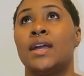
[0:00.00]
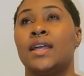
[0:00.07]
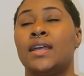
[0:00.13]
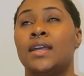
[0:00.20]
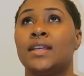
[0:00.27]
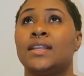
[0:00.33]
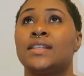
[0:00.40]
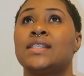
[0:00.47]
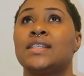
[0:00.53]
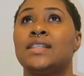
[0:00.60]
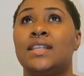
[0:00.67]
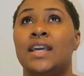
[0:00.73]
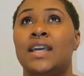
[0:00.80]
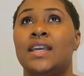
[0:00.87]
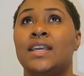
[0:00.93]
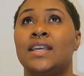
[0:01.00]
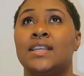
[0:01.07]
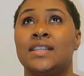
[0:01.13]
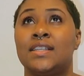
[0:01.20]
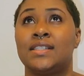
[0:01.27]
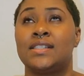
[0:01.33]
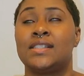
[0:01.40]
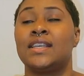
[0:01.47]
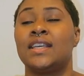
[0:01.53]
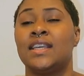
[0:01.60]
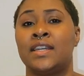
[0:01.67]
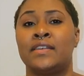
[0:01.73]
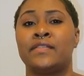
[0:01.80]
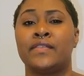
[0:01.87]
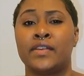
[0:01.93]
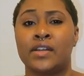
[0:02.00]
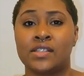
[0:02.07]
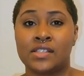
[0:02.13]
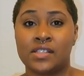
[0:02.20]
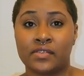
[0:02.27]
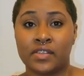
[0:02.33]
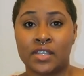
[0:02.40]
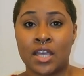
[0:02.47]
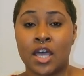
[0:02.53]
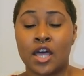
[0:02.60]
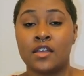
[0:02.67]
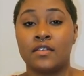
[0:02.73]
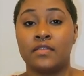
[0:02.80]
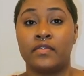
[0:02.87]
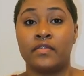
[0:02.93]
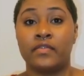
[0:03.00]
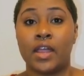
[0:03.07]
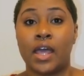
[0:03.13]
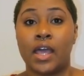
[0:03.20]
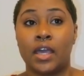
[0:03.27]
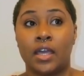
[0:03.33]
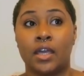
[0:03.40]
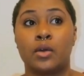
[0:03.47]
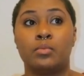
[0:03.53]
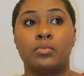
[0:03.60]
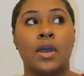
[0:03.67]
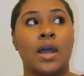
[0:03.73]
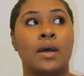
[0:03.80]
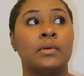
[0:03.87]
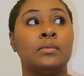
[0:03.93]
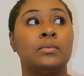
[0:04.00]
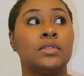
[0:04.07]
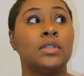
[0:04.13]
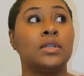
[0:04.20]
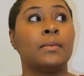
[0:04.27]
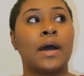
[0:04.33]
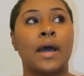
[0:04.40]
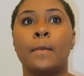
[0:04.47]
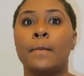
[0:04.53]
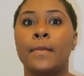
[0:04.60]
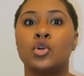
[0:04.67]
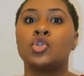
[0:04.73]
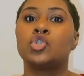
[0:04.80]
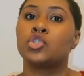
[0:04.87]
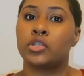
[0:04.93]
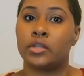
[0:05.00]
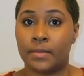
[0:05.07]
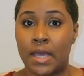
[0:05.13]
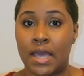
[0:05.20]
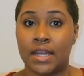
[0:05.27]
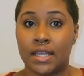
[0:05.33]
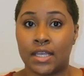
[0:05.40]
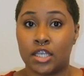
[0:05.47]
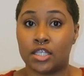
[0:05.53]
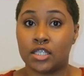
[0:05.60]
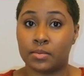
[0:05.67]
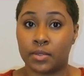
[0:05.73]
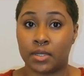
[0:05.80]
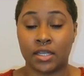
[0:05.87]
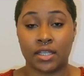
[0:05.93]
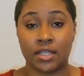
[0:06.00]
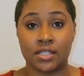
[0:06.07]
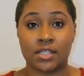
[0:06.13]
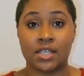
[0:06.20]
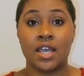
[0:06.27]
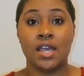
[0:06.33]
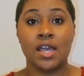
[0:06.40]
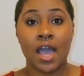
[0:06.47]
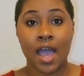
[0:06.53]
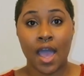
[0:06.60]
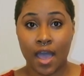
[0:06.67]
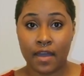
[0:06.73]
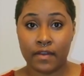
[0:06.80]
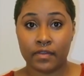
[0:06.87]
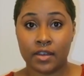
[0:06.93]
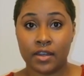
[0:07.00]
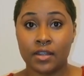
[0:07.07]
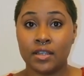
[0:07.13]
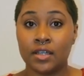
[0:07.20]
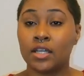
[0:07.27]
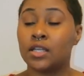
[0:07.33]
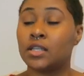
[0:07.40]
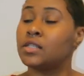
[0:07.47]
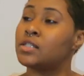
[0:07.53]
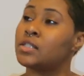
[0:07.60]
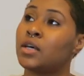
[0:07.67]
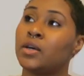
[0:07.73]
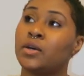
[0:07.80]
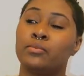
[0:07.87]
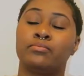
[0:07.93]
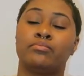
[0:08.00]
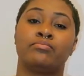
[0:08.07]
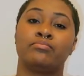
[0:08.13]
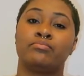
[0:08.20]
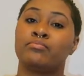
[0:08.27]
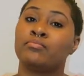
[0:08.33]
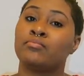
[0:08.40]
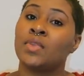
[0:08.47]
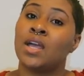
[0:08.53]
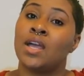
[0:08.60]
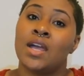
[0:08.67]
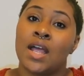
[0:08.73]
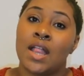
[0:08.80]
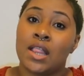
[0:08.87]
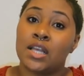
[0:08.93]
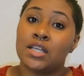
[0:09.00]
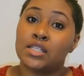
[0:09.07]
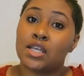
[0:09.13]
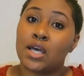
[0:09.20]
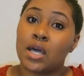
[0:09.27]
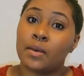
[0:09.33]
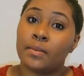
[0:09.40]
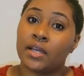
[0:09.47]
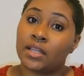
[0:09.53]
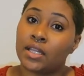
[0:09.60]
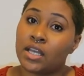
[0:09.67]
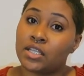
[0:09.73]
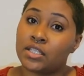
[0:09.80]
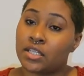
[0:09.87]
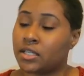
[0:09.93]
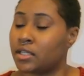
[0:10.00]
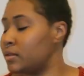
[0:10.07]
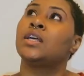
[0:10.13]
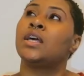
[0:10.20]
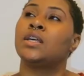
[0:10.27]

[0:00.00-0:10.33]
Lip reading: And today is the anniversary of like probably my most traumatic experience ever, so let's talk about that shit.